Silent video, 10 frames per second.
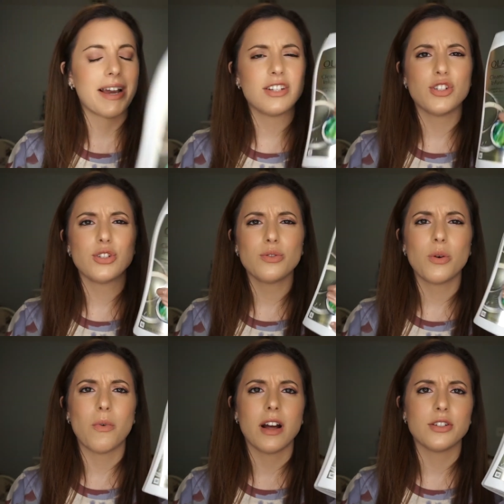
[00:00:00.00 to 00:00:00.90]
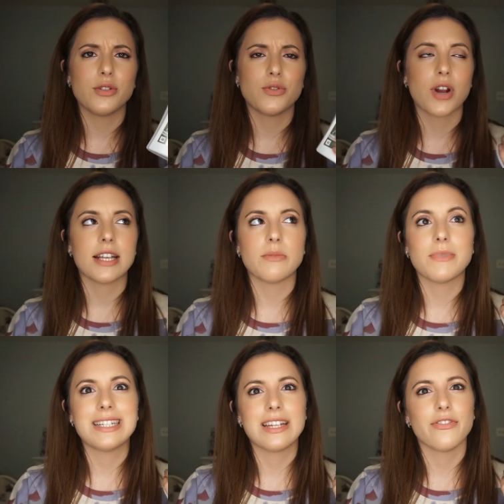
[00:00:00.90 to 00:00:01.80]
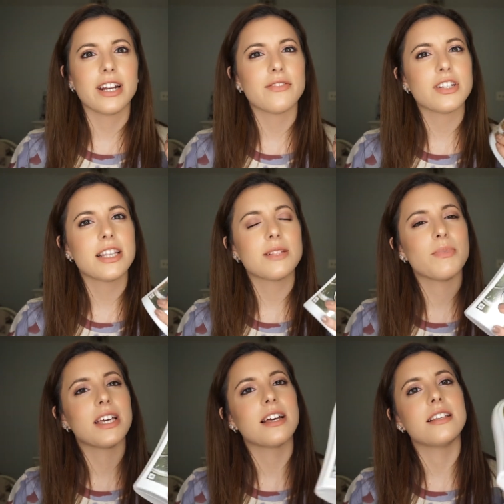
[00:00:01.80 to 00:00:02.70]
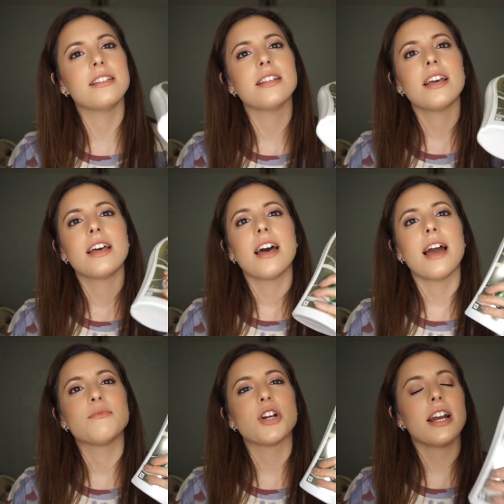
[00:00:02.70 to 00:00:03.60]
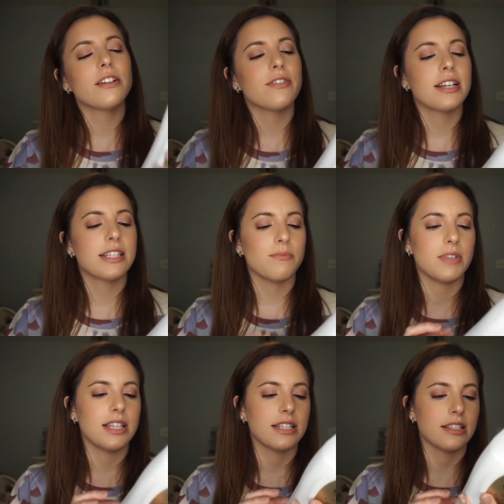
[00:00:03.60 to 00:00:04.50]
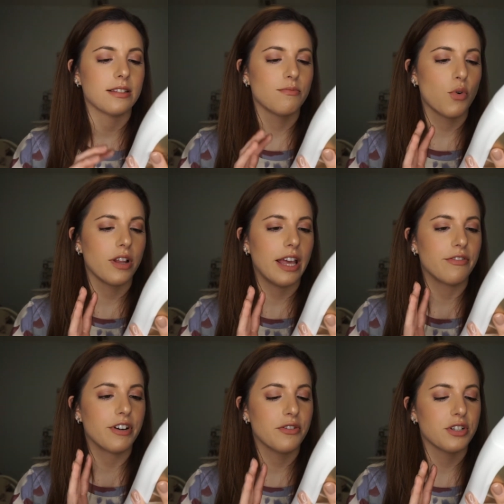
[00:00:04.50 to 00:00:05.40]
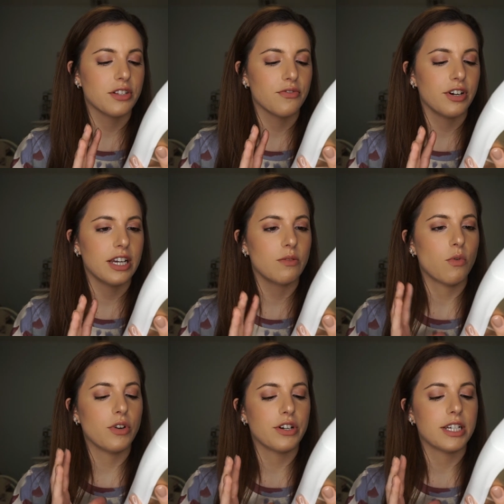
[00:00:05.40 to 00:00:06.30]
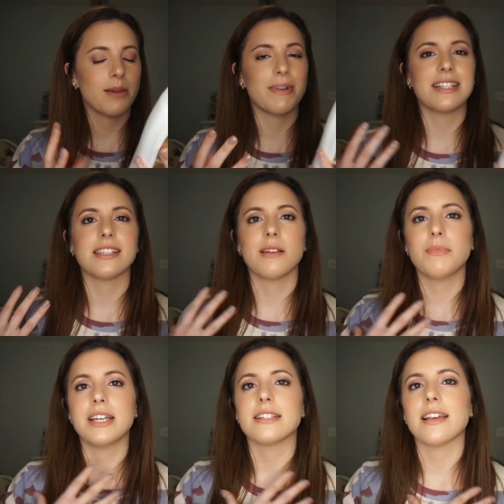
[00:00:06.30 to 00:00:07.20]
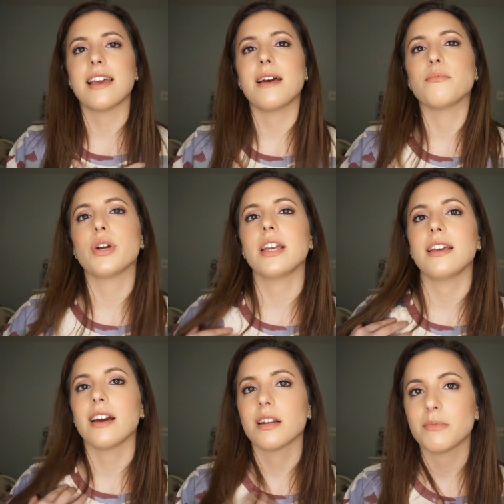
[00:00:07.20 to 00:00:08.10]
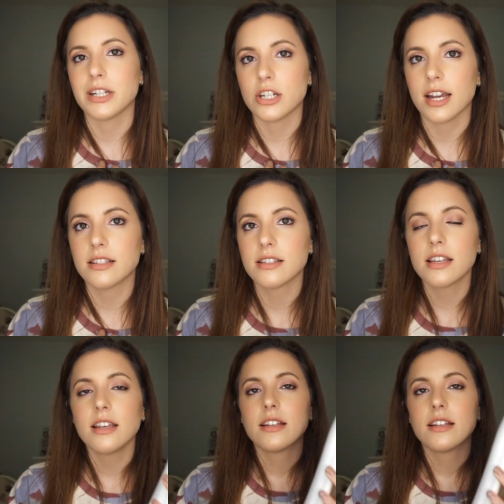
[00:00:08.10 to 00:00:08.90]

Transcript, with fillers: I do want to try something different after this because I'm trying to find something that's more like fragrance free and won't irritate my skin because I am breaking out on my chest.